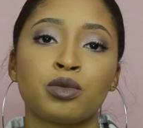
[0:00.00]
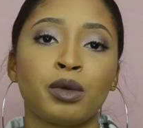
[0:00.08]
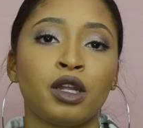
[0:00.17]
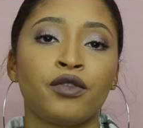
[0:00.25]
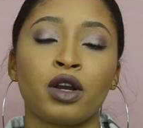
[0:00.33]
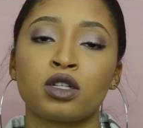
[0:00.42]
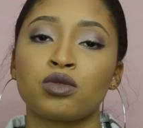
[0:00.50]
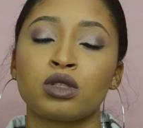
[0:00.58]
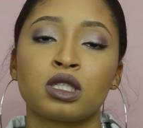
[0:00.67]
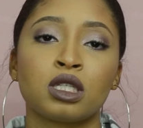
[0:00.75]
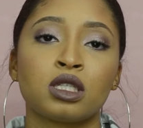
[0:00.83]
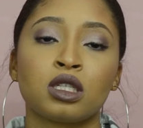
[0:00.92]
many virtual
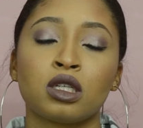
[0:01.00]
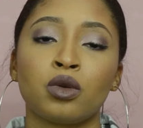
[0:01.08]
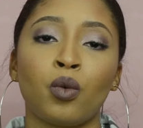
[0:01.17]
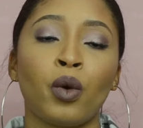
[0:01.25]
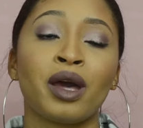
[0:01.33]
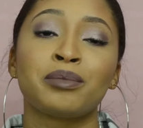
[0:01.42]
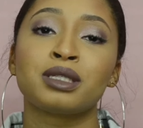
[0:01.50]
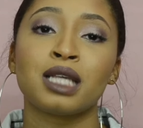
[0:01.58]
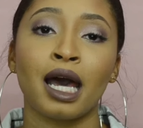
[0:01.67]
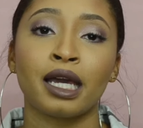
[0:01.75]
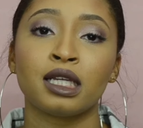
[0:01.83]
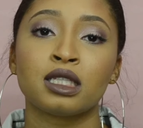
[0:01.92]
assistant
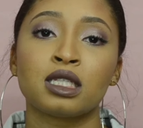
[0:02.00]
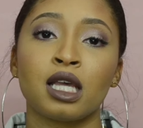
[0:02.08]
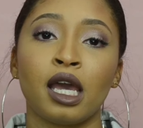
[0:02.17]
websites,